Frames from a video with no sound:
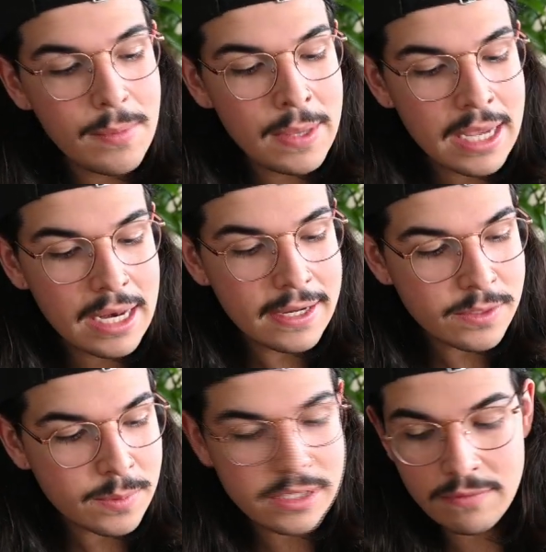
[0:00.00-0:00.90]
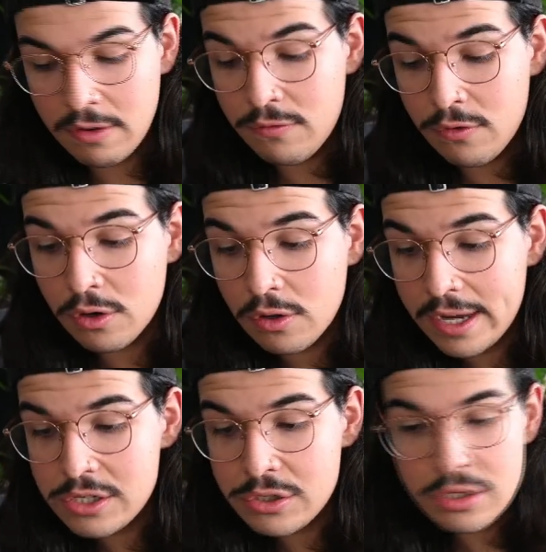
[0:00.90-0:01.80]
maybe getting a specific
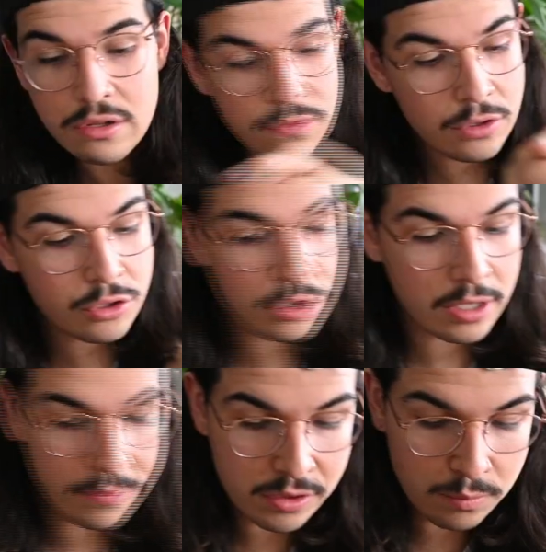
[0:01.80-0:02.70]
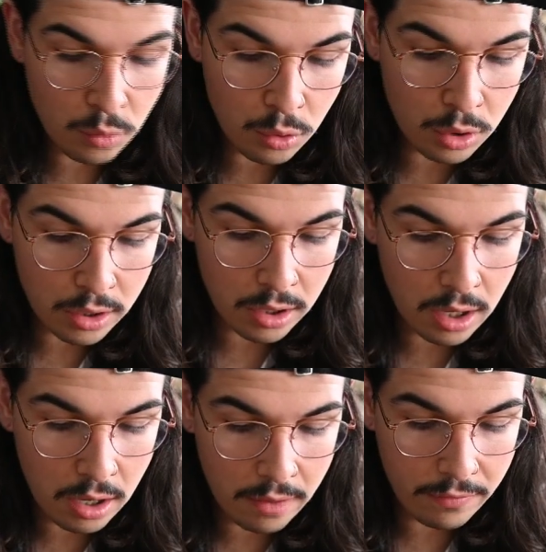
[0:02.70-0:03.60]
fertilizer in the future that was more
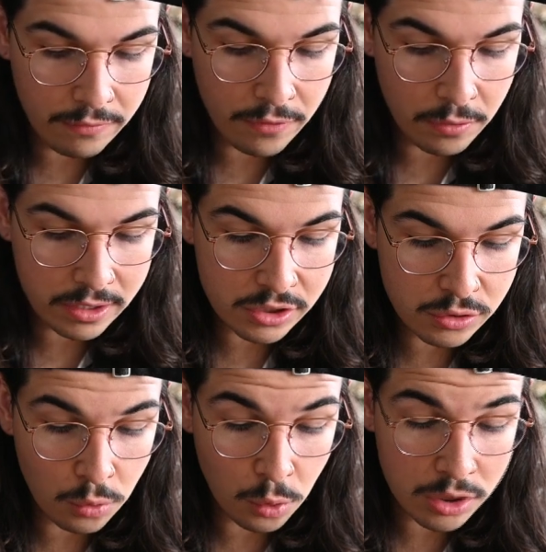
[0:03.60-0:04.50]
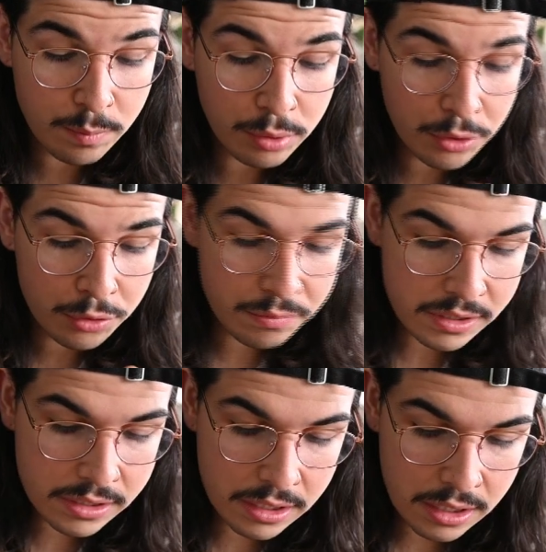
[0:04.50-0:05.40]
of a focus towards
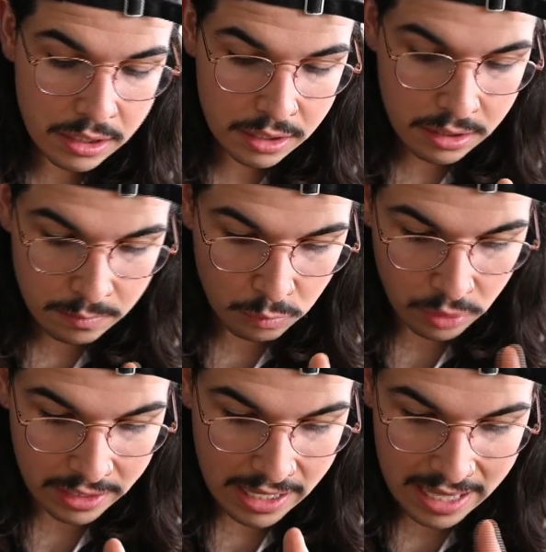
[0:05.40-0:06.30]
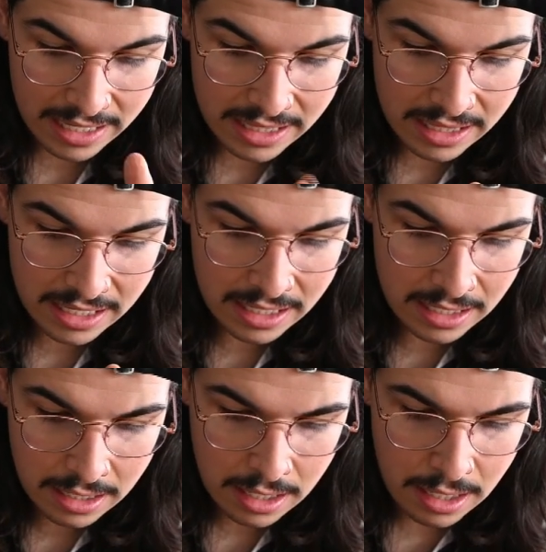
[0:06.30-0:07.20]
blooms, more than
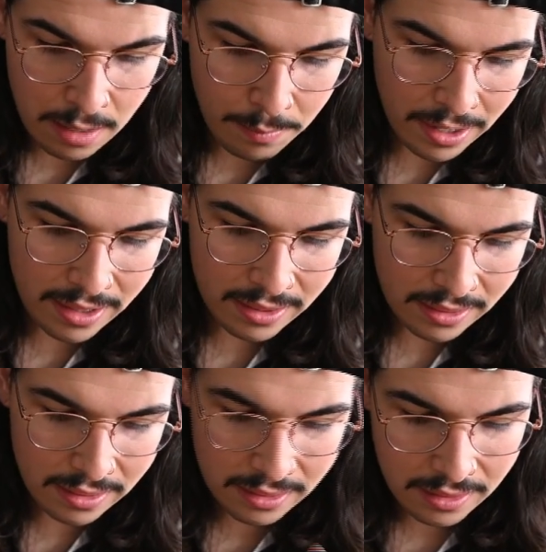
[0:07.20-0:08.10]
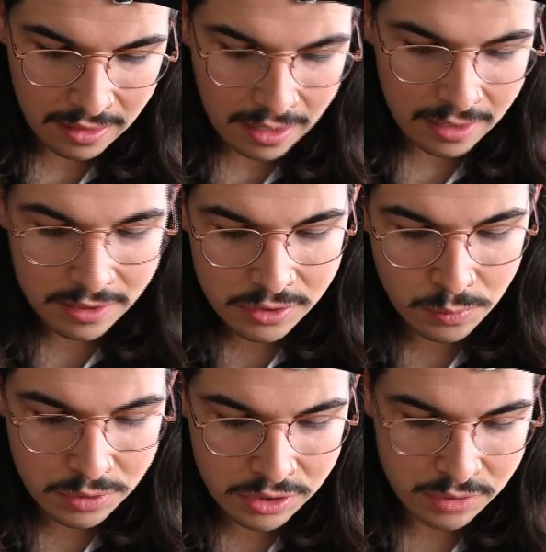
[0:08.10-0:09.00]
anything, but this
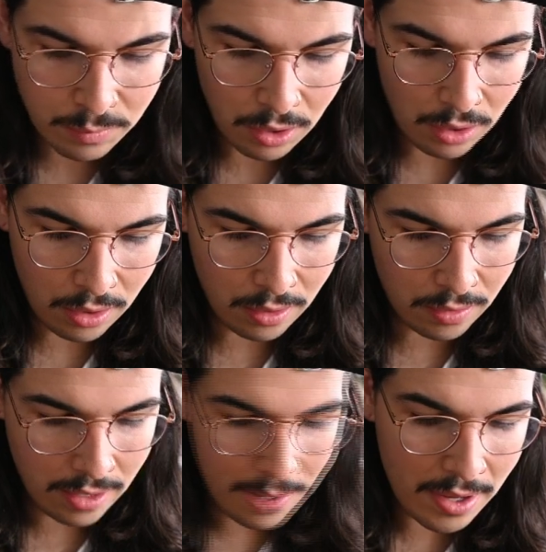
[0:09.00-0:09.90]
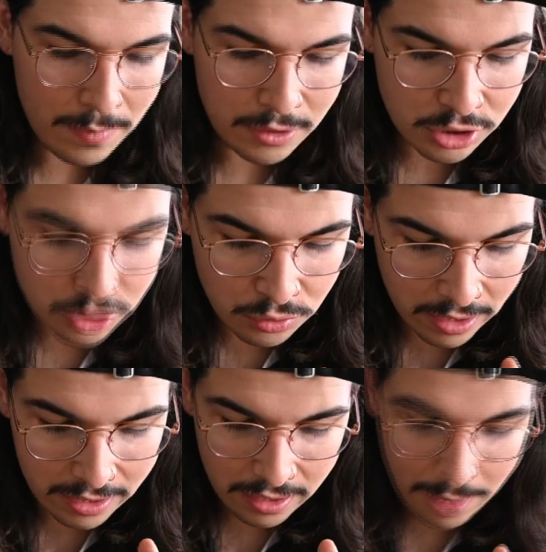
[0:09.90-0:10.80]
one's small. I might
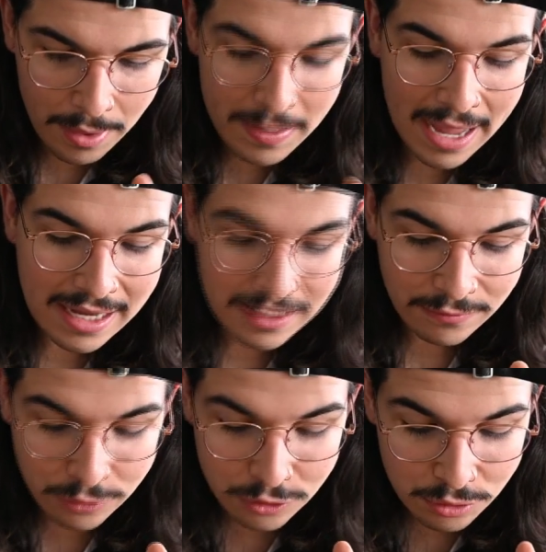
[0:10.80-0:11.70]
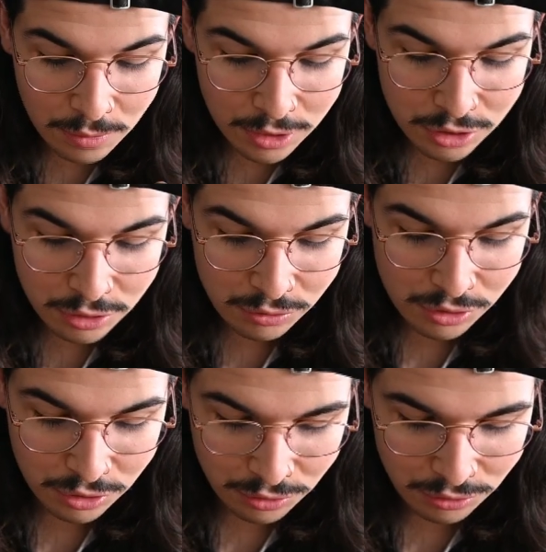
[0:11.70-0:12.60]
be asking for too much too
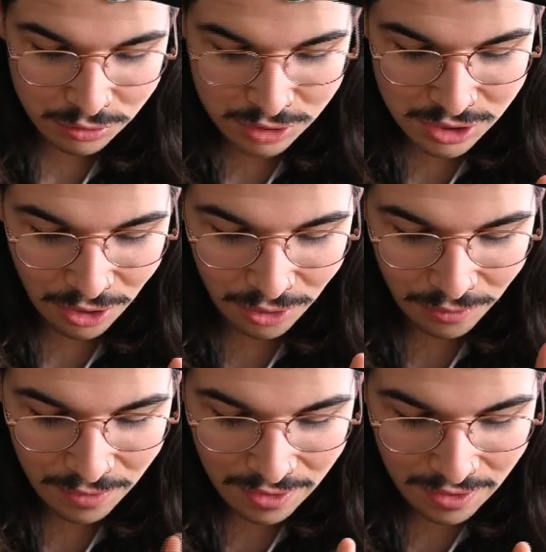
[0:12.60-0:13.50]
soon. So